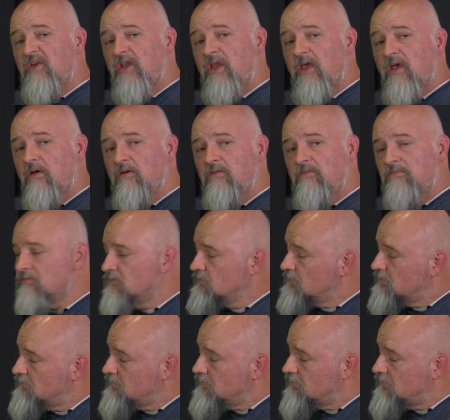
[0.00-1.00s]
video.
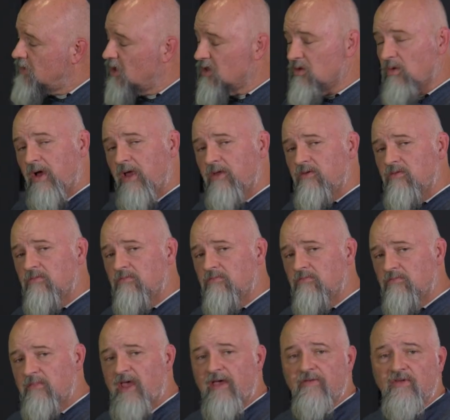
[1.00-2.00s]
Otherwise,
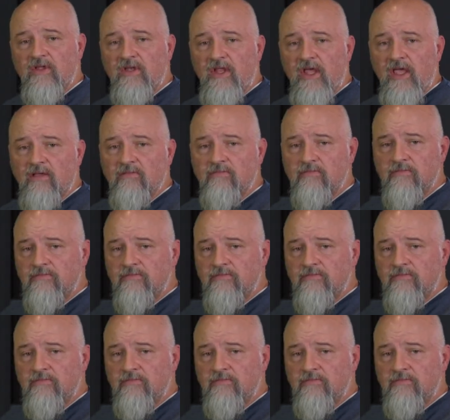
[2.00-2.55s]
have a good day.